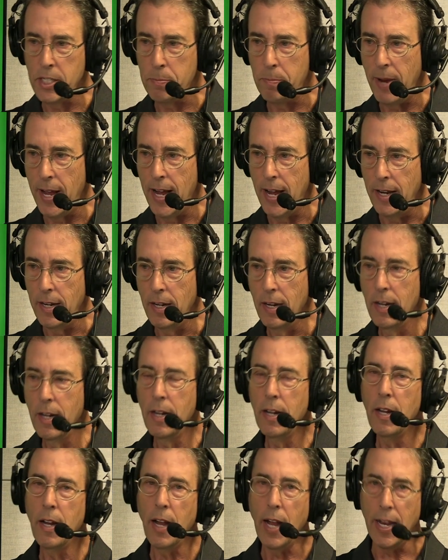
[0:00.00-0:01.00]
has been,
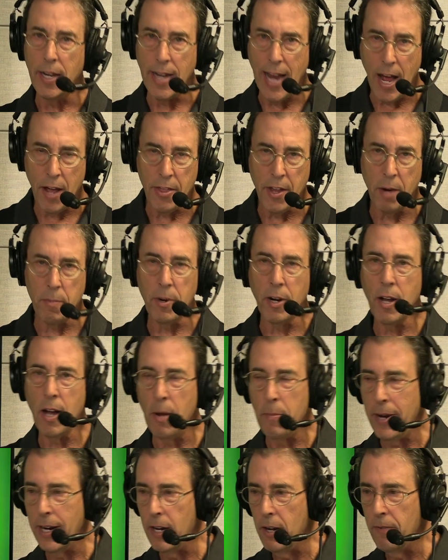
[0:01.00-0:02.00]
and now they're
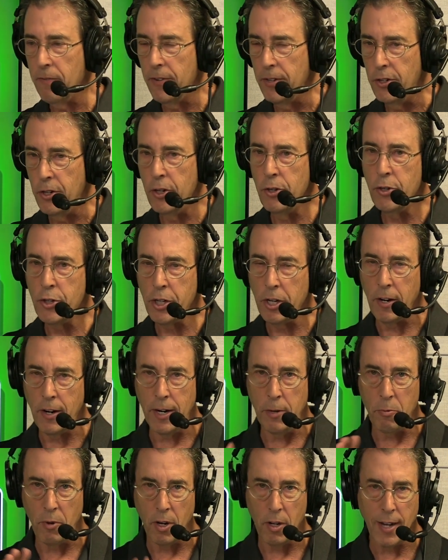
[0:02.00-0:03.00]
becoming a
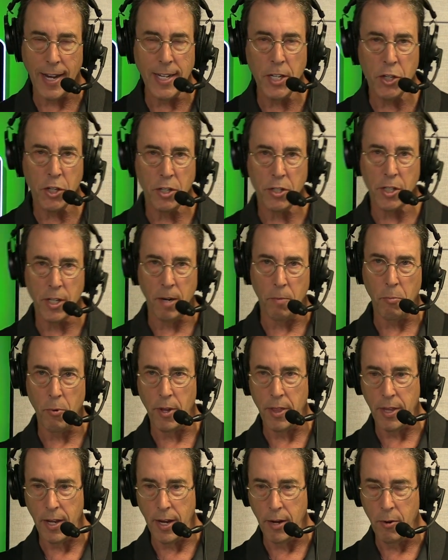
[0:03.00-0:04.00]
fiduciary relationship
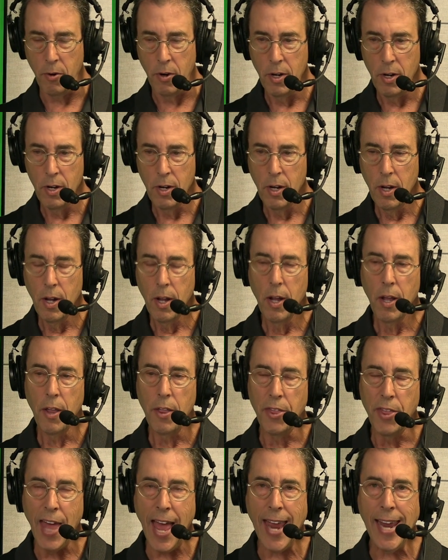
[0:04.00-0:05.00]
with you,
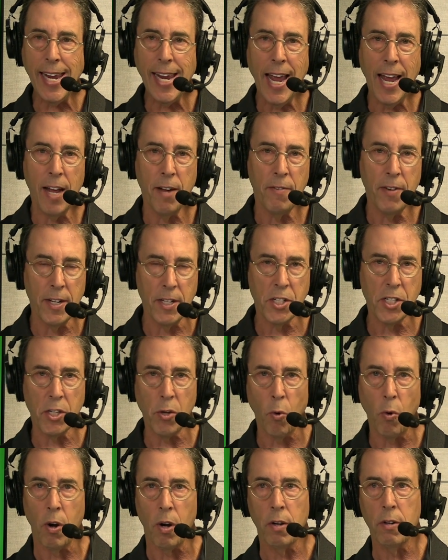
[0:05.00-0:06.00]
they have
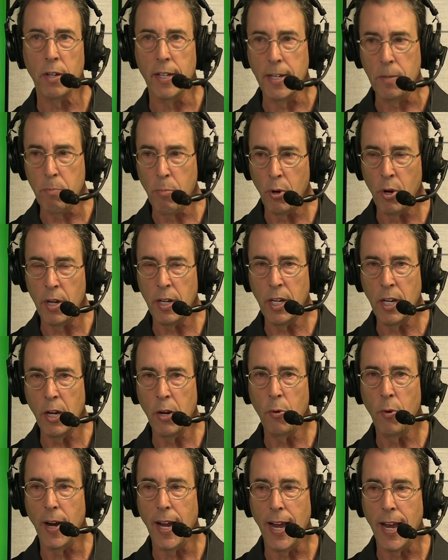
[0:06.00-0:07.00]
historically put
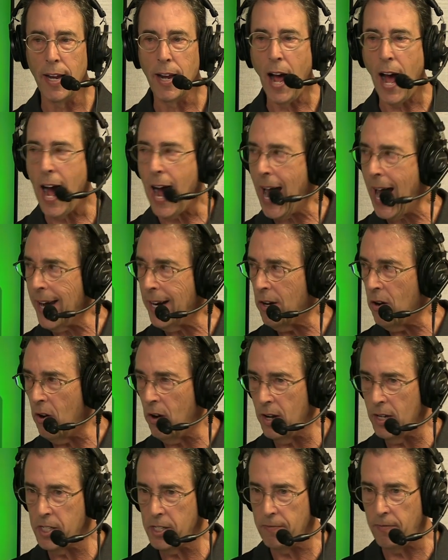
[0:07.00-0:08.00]
you in high
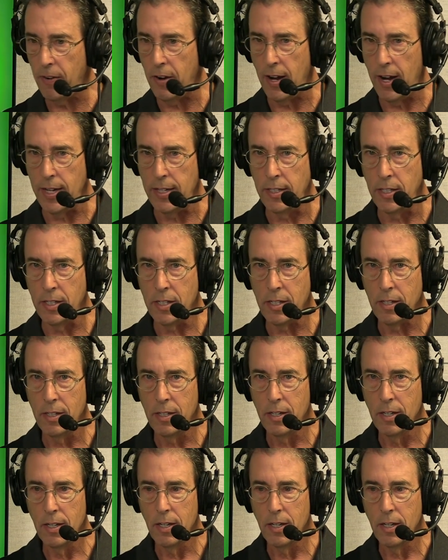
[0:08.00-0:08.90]
cost funds